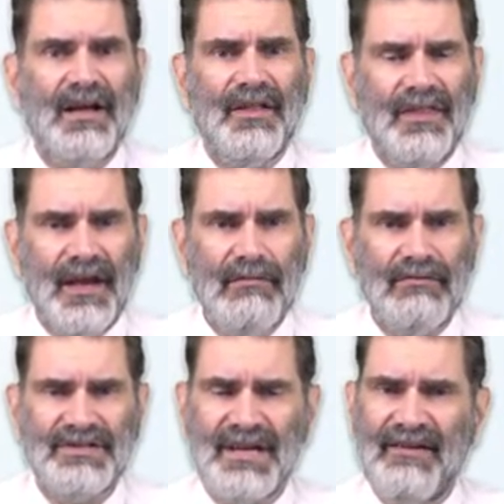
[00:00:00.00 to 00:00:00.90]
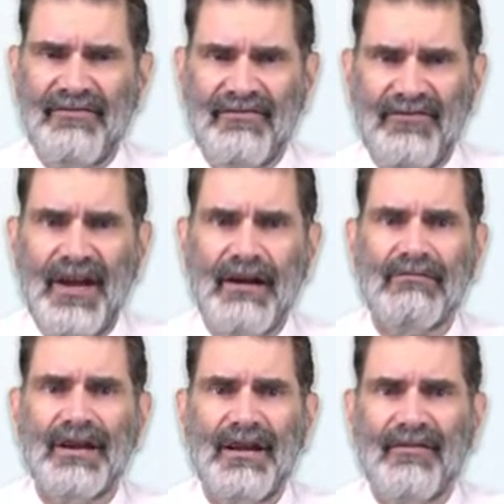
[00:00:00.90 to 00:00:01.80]
there was a
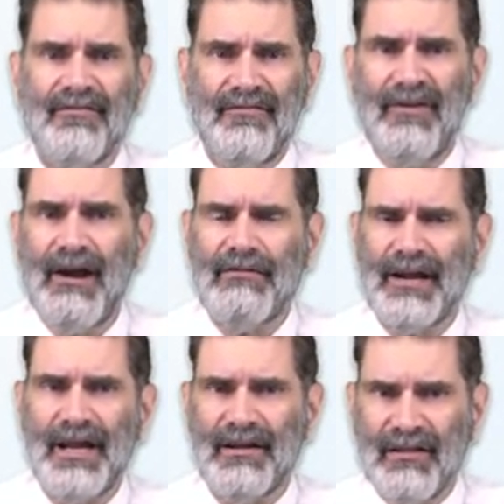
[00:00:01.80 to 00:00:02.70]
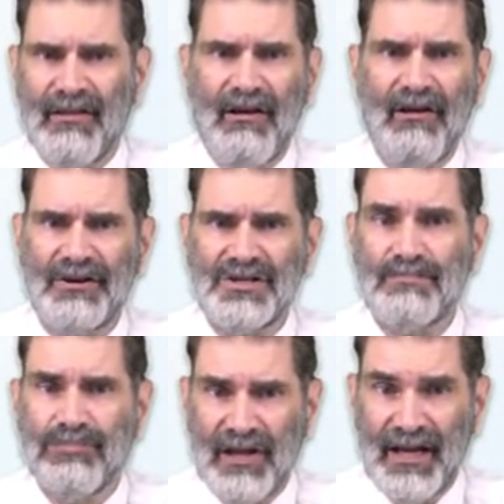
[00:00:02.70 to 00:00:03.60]
very, very
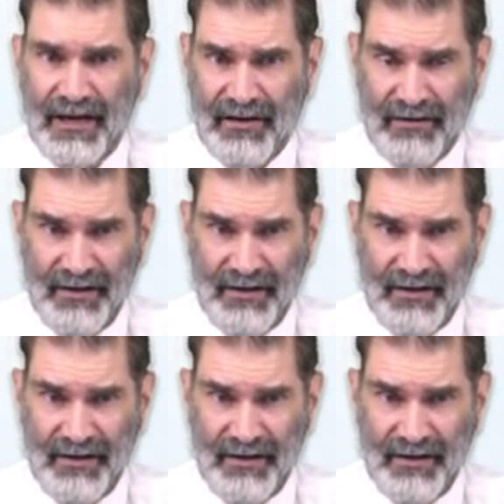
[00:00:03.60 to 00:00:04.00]
large player